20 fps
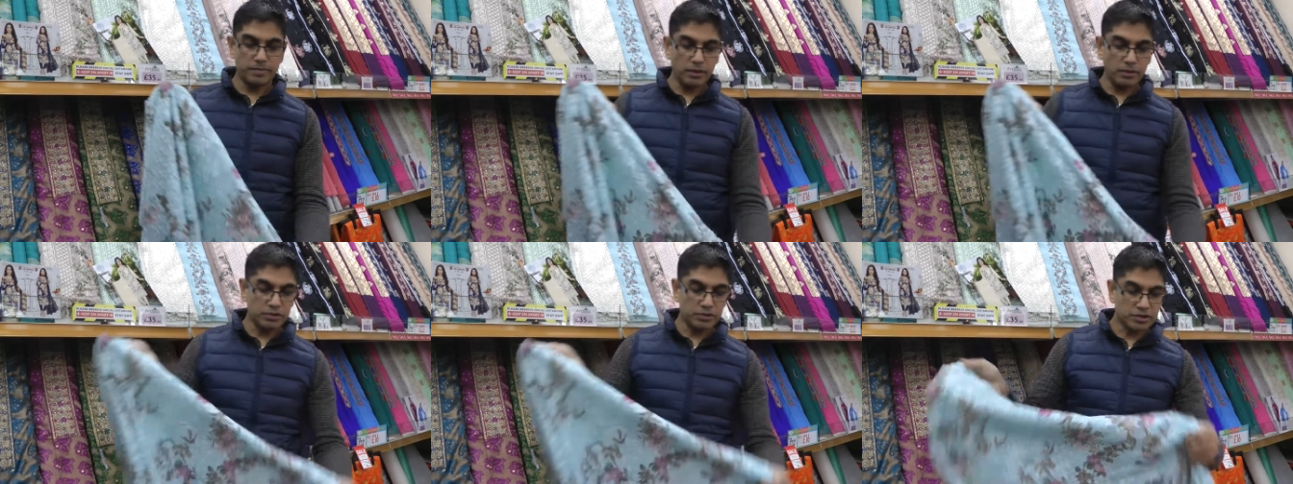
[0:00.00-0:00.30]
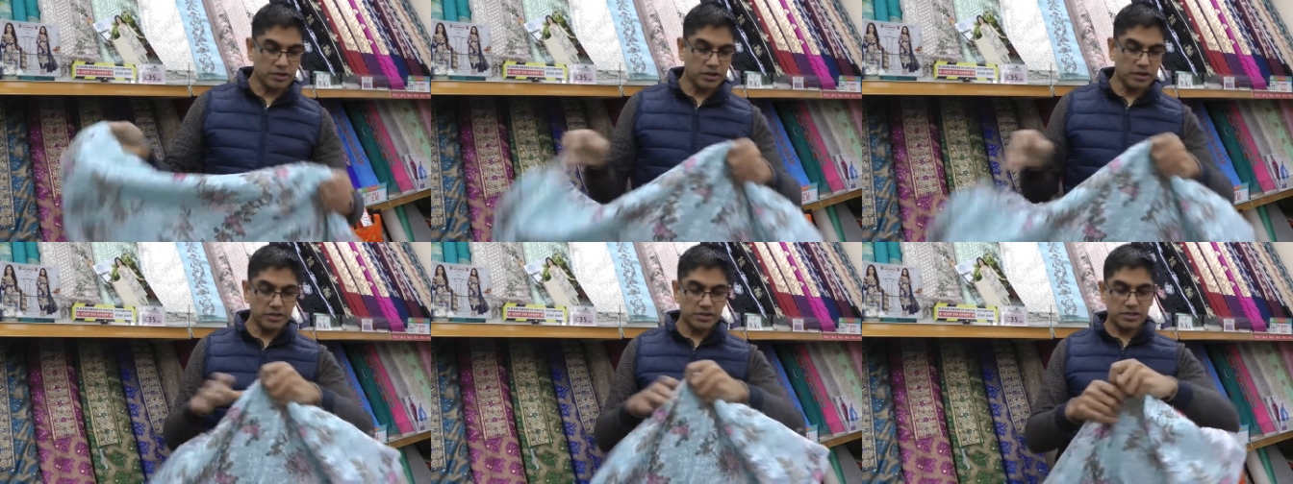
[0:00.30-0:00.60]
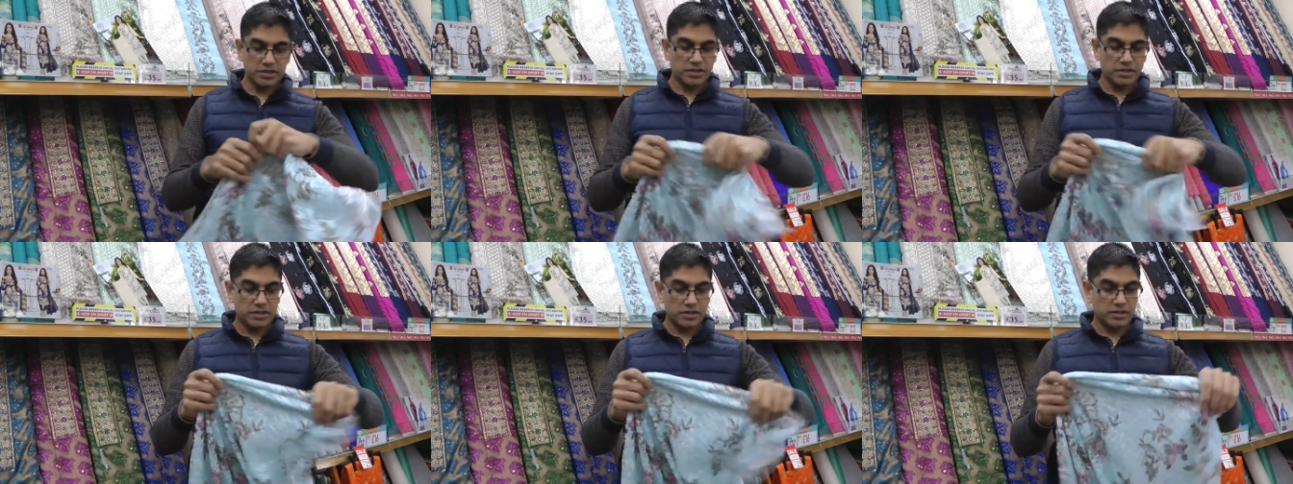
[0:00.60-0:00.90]
both
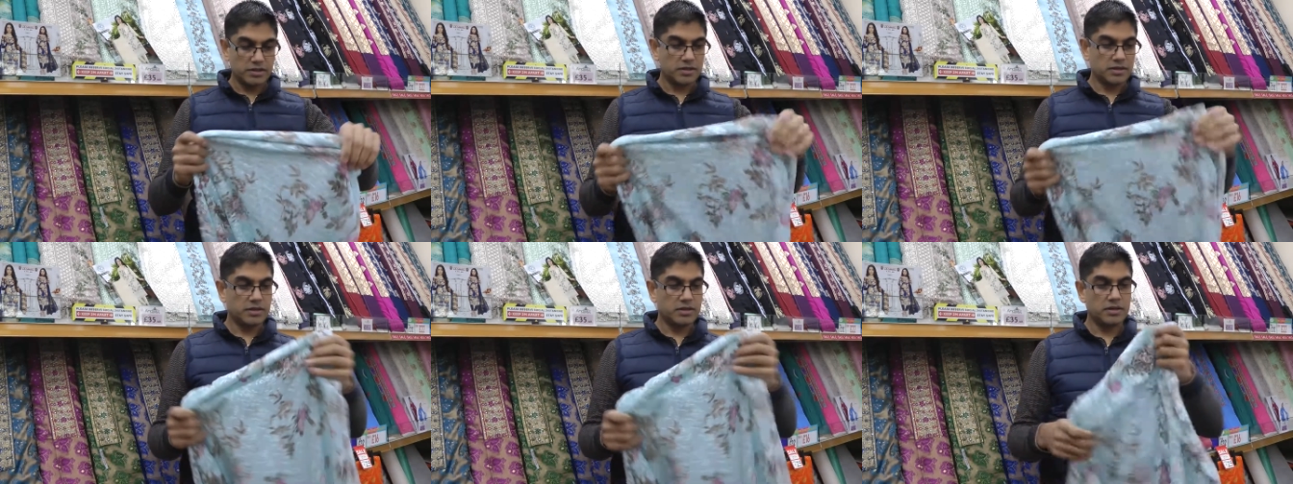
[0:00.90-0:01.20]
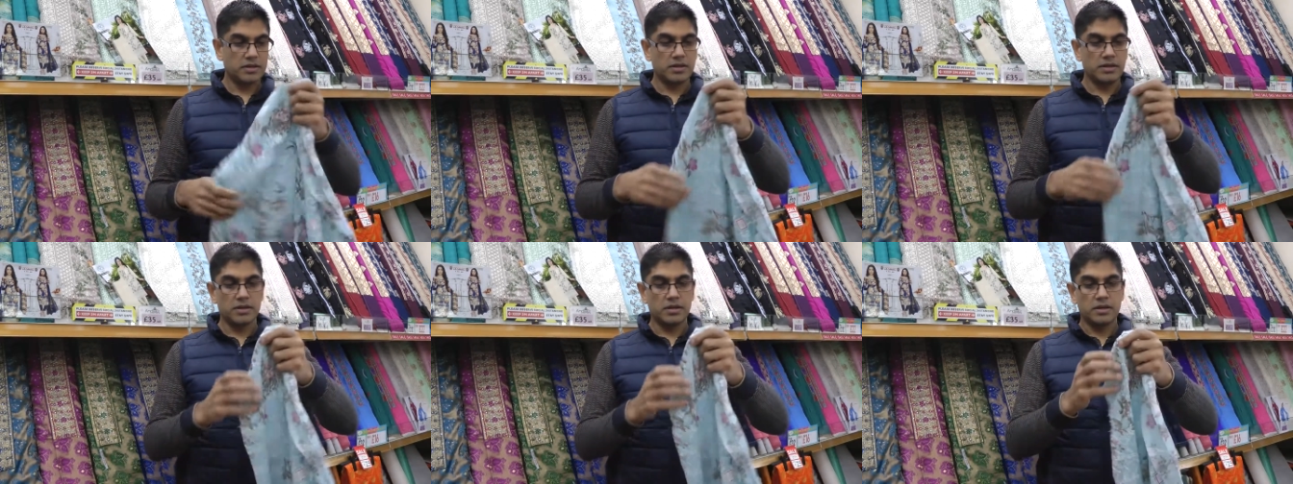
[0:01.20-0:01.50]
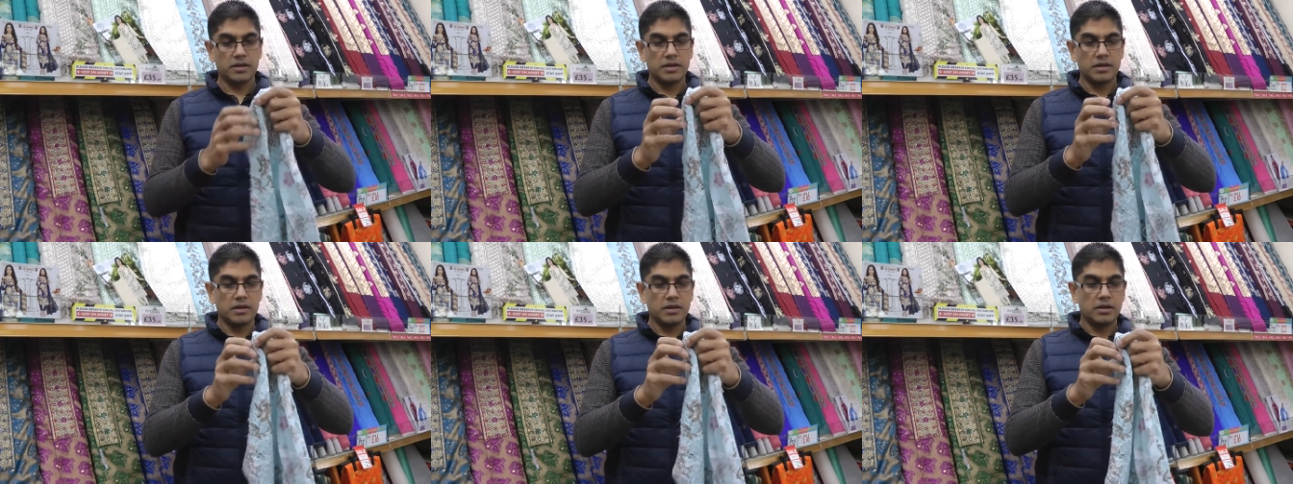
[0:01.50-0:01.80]
sides.
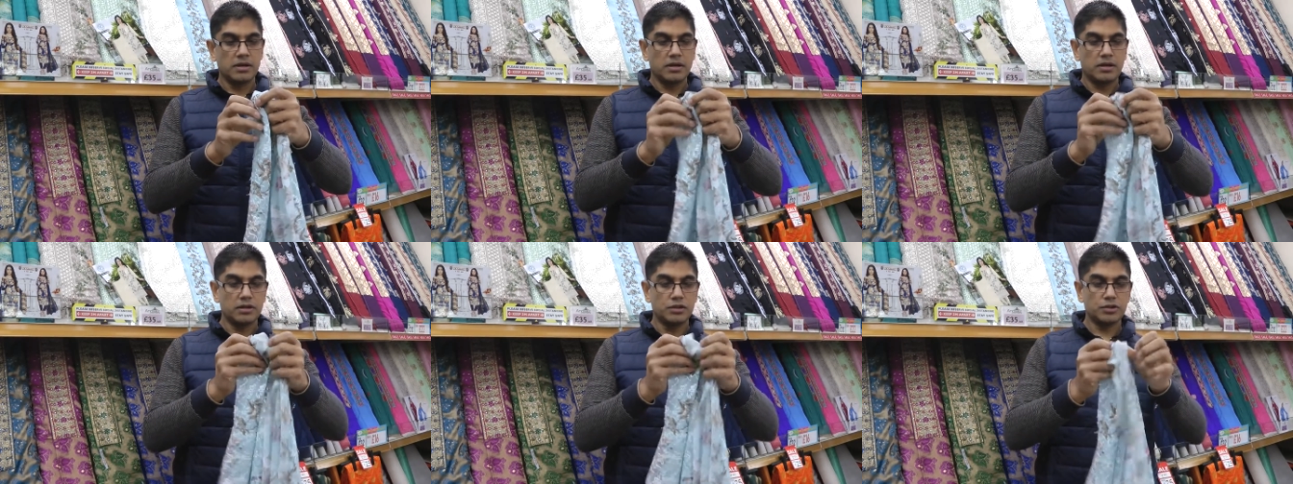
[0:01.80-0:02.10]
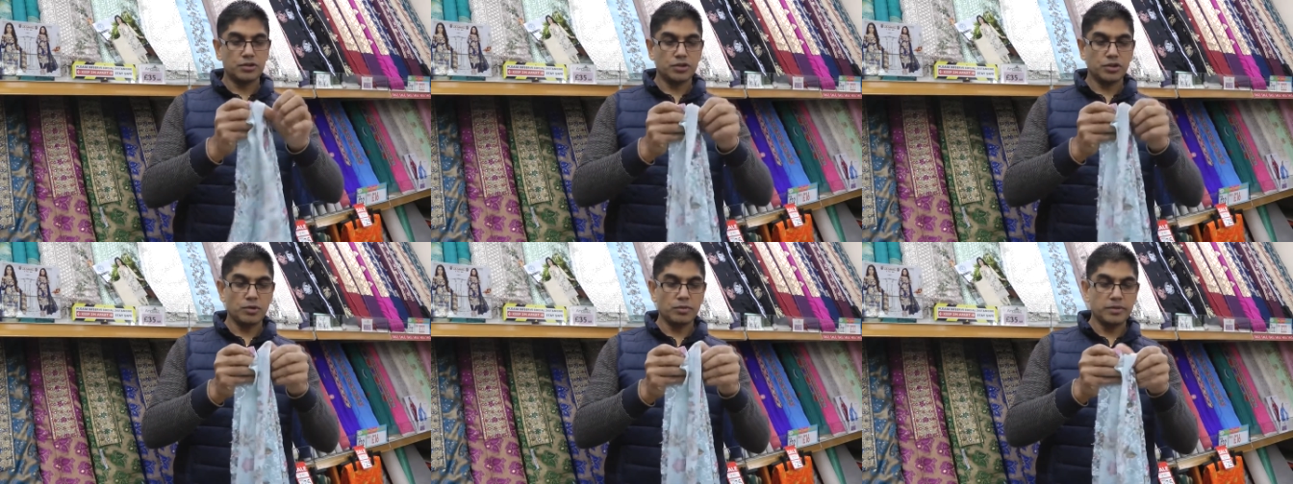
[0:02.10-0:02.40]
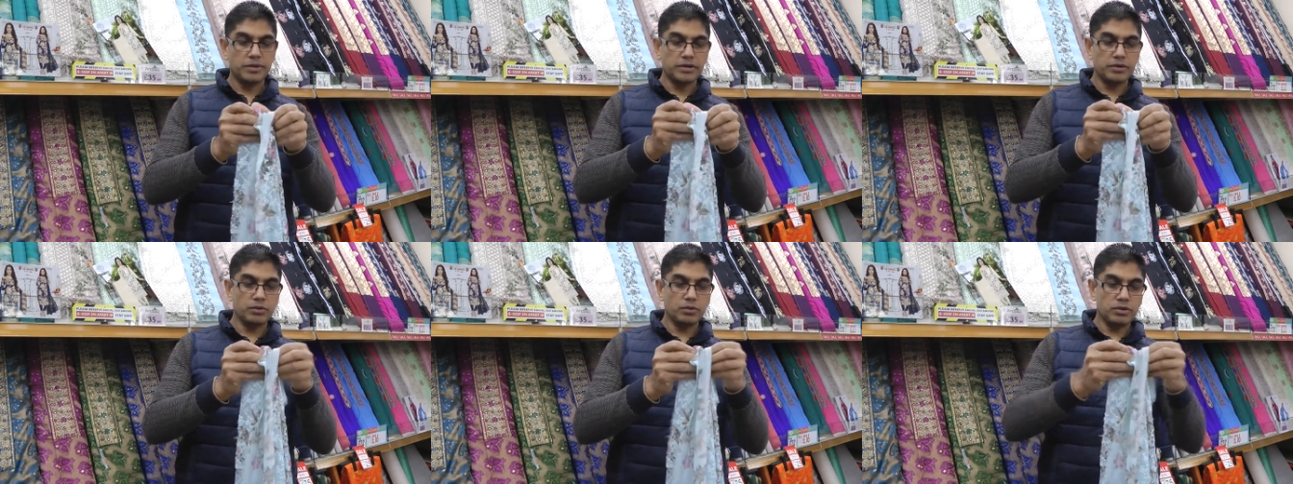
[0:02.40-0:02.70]
I'll just
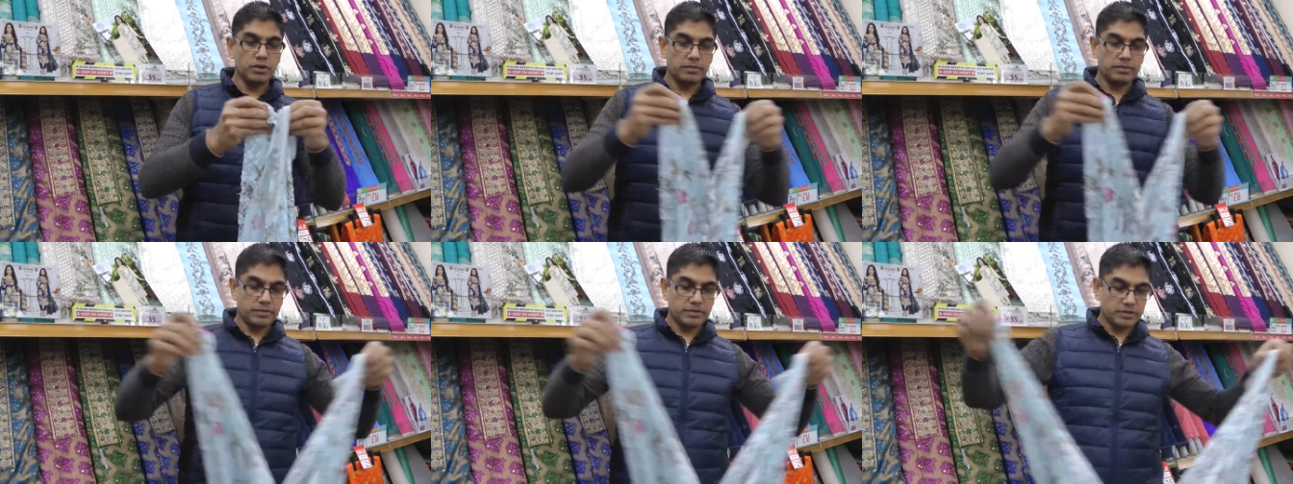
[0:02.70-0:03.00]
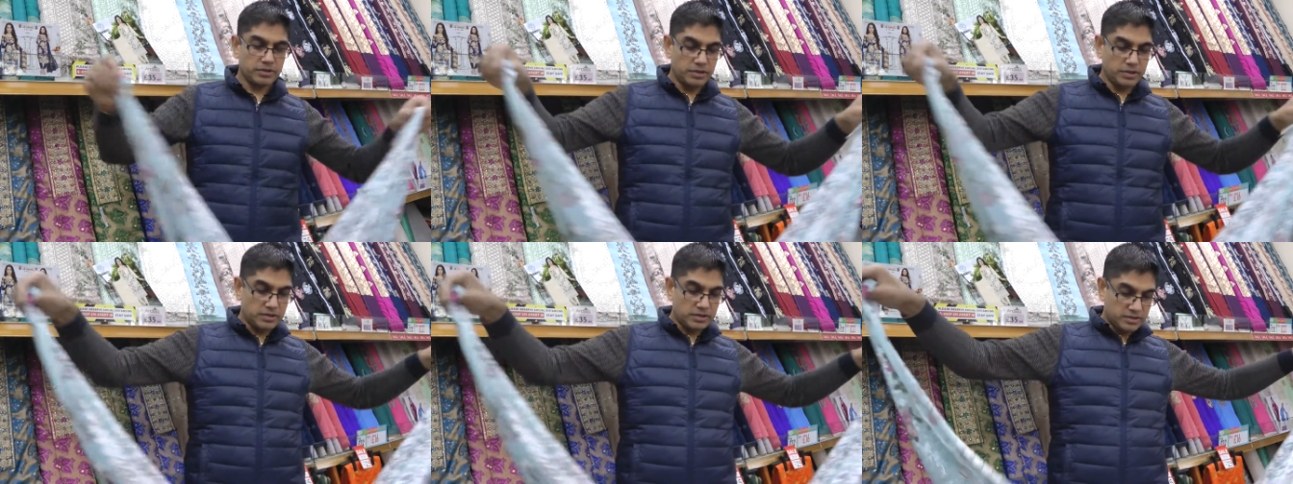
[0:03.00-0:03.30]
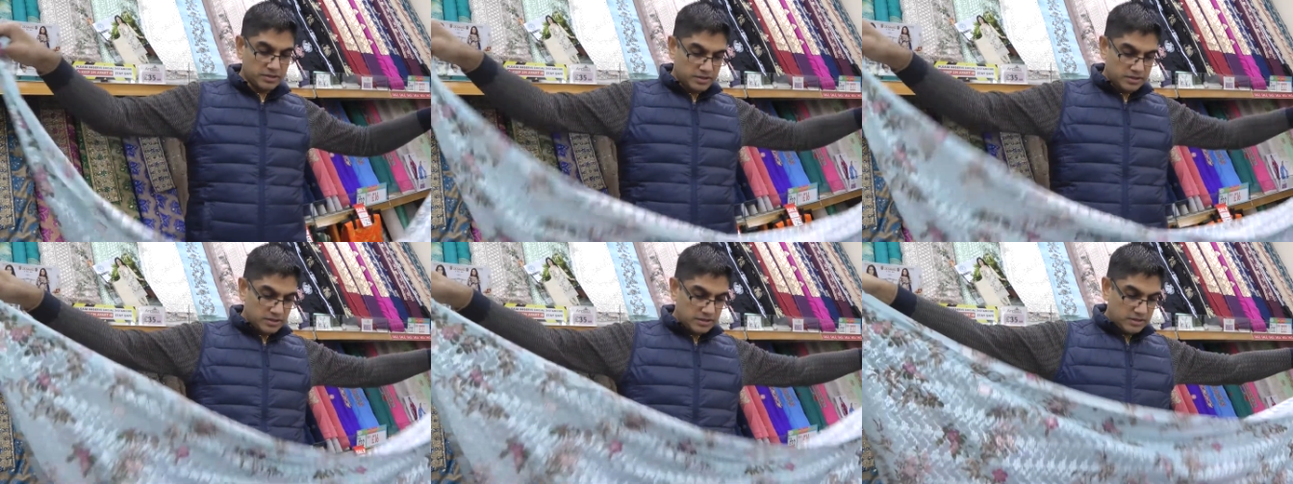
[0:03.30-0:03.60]
open it all up so you
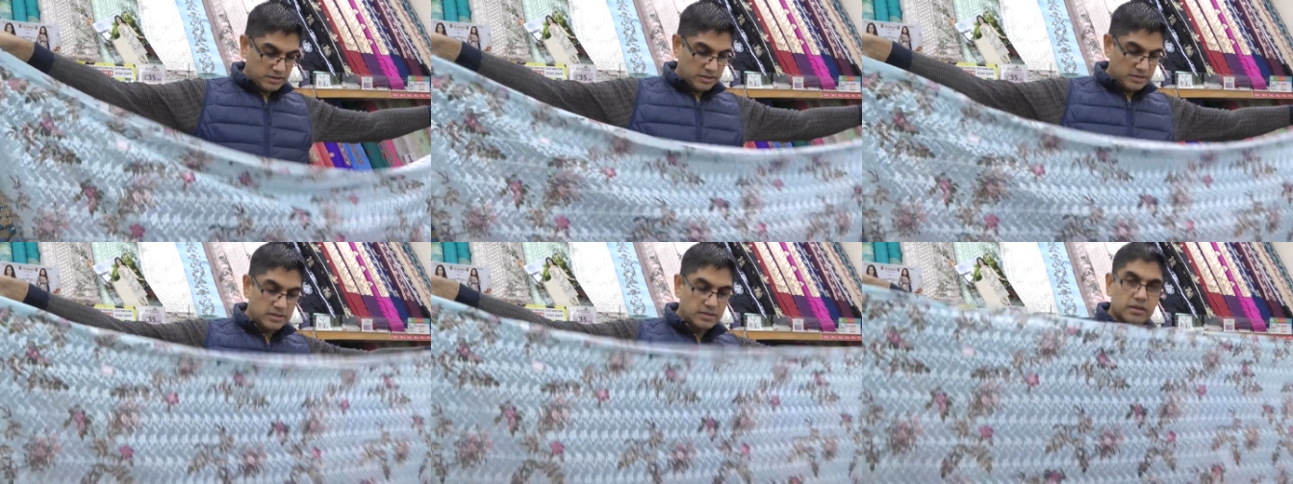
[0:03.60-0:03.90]
can see.